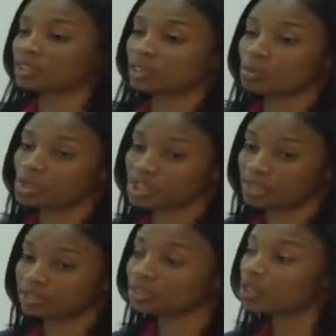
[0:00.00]

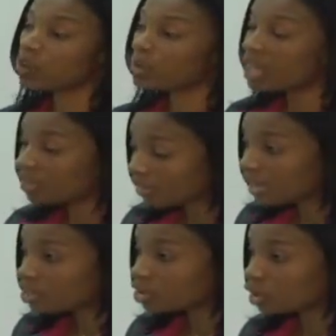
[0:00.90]
solutions. We have
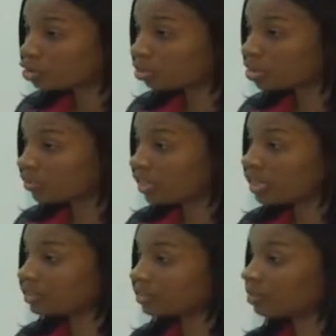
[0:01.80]
additional trucks for
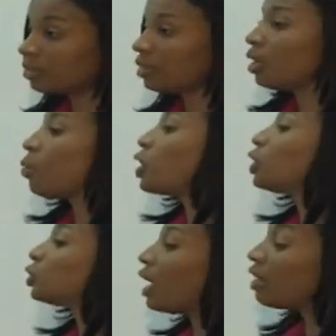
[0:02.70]
this. We
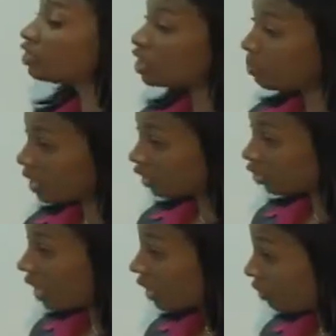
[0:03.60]
also have GPS
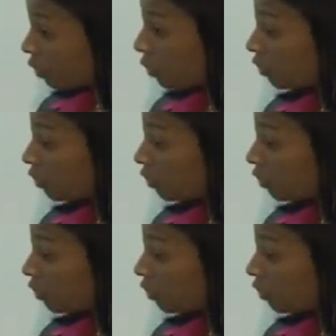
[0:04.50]
tracking for our